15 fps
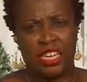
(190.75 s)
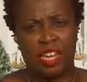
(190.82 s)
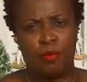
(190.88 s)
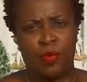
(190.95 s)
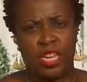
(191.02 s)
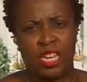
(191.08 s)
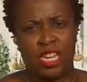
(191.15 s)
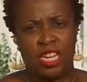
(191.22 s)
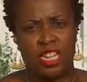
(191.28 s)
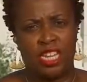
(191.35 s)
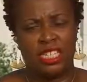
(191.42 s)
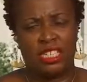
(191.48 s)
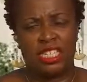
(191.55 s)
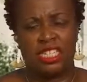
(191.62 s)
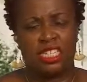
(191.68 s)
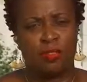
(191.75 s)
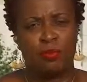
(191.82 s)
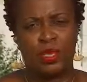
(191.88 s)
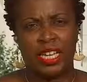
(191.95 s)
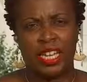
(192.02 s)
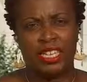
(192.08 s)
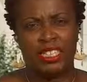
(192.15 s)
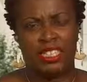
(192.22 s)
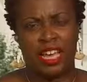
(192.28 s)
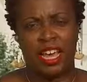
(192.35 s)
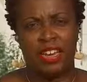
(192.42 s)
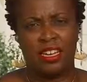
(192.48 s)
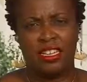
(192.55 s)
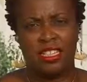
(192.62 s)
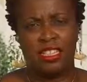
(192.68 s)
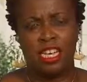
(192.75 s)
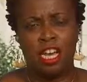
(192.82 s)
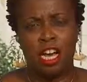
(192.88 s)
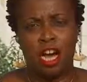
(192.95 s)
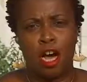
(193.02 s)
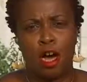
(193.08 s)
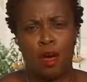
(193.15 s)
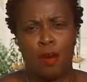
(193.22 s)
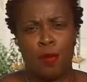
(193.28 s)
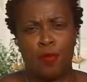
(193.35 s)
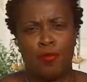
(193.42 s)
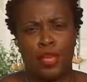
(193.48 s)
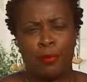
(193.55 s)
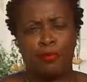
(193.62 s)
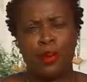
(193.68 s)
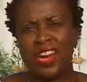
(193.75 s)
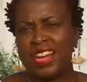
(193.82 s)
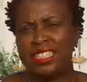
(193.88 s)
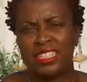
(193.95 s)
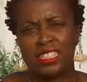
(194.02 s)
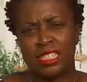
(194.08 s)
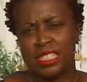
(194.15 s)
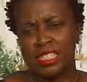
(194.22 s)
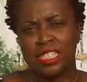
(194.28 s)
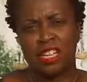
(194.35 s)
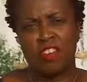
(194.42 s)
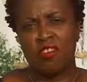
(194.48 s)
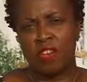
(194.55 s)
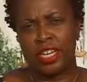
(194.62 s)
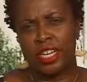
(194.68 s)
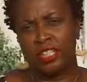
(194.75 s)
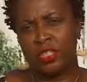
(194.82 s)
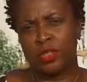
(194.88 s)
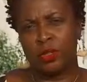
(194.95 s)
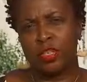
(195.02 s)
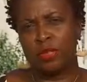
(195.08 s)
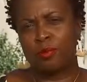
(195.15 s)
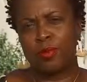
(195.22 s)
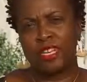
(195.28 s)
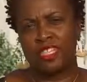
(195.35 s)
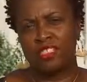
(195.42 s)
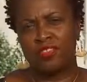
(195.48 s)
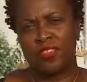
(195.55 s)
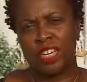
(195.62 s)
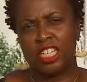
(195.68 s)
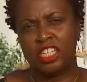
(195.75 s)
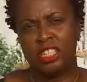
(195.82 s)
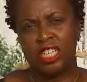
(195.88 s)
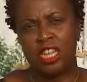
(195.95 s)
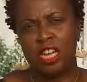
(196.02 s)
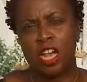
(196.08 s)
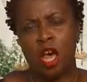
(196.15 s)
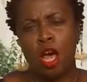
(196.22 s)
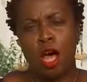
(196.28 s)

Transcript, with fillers: I mean, this is a place that is um, that prizes itself on historic preservation,